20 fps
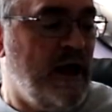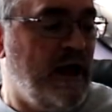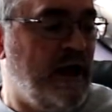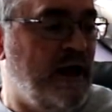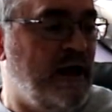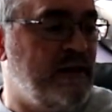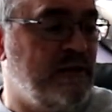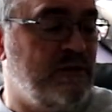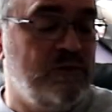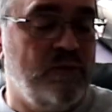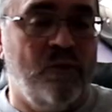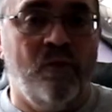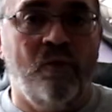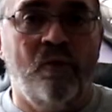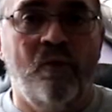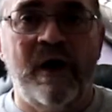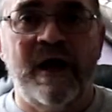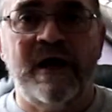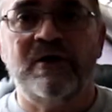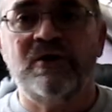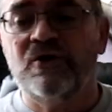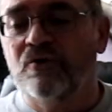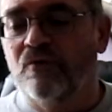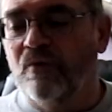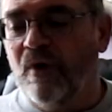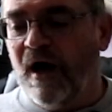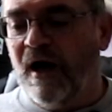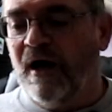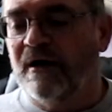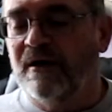And when
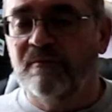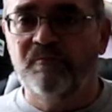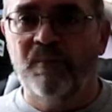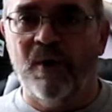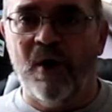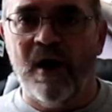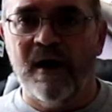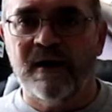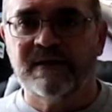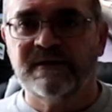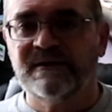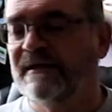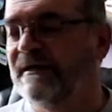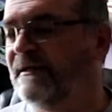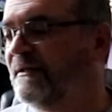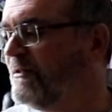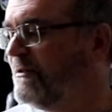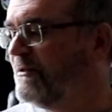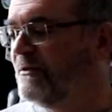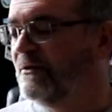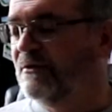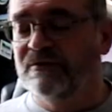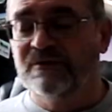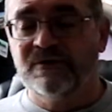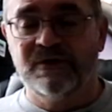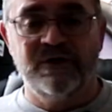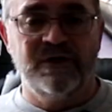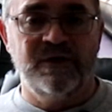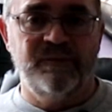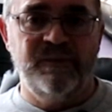you unbox it,
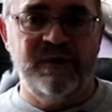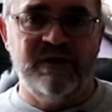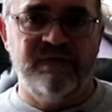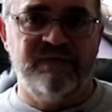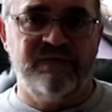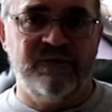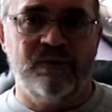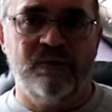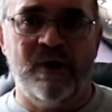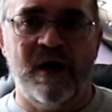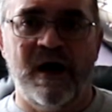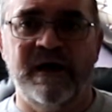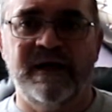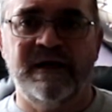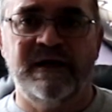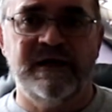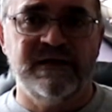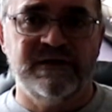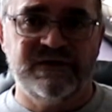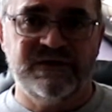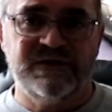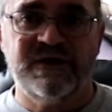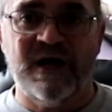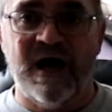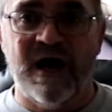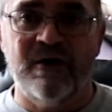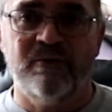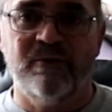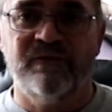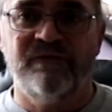there's going to be a variety of
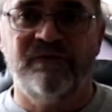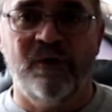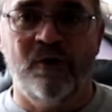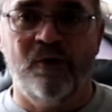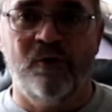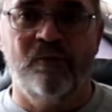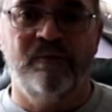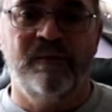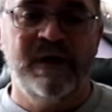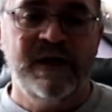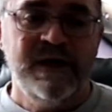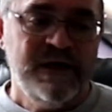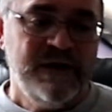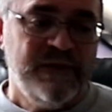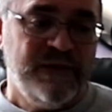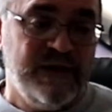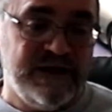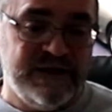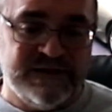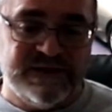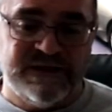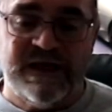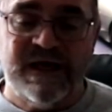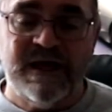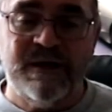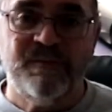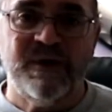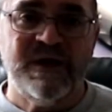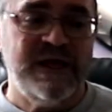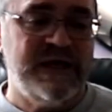styrofoam that is
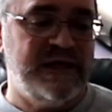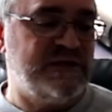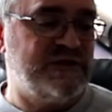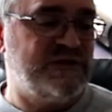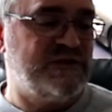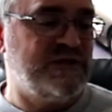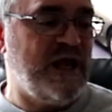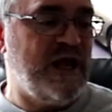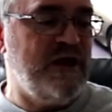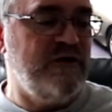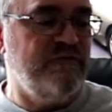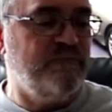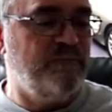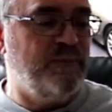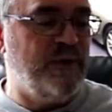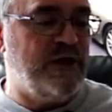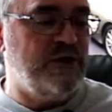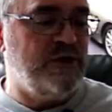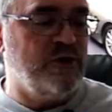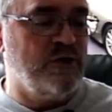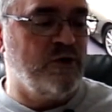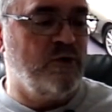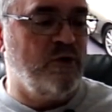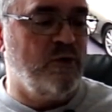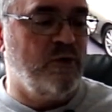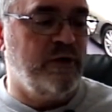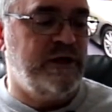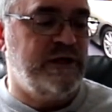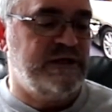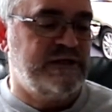keeping it safe, but you're
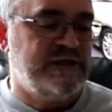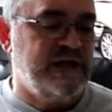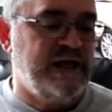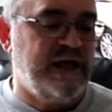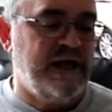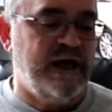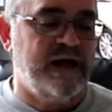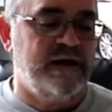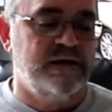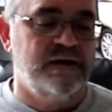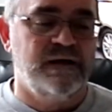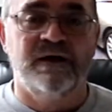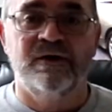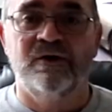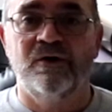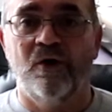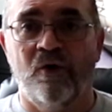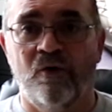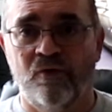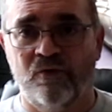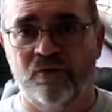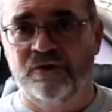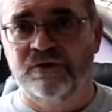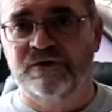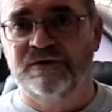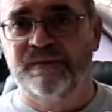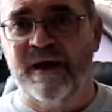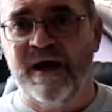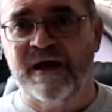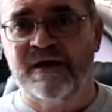going to get an
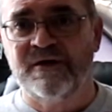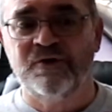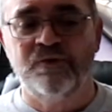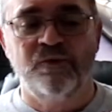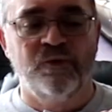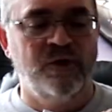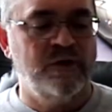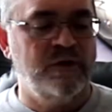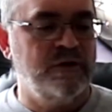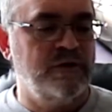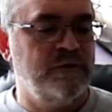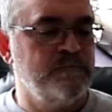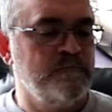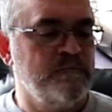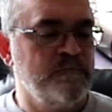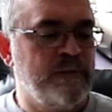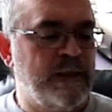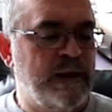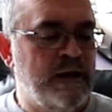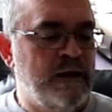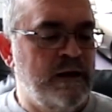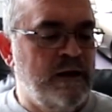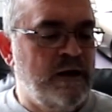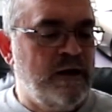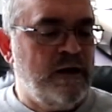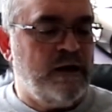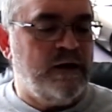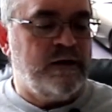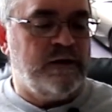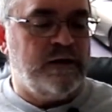owner's manual,
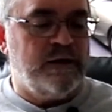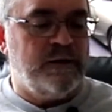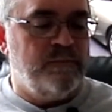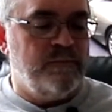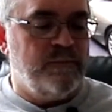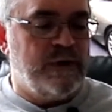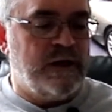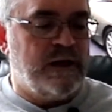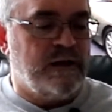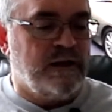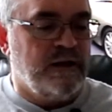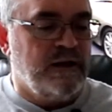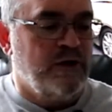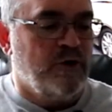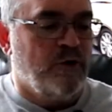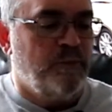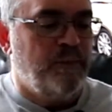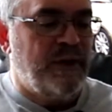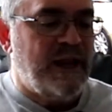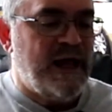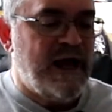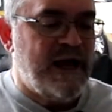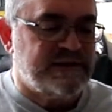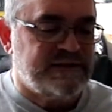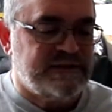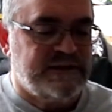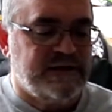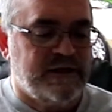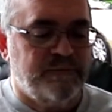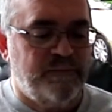a little
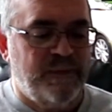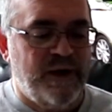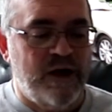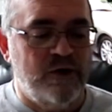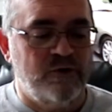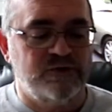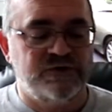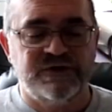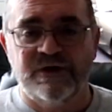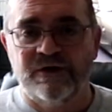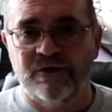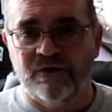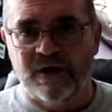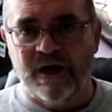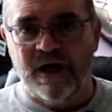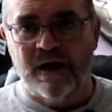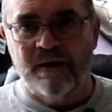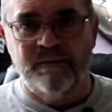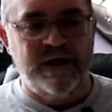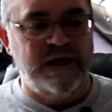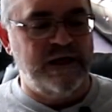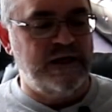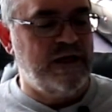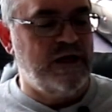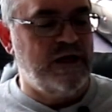plastic pouch that'll come in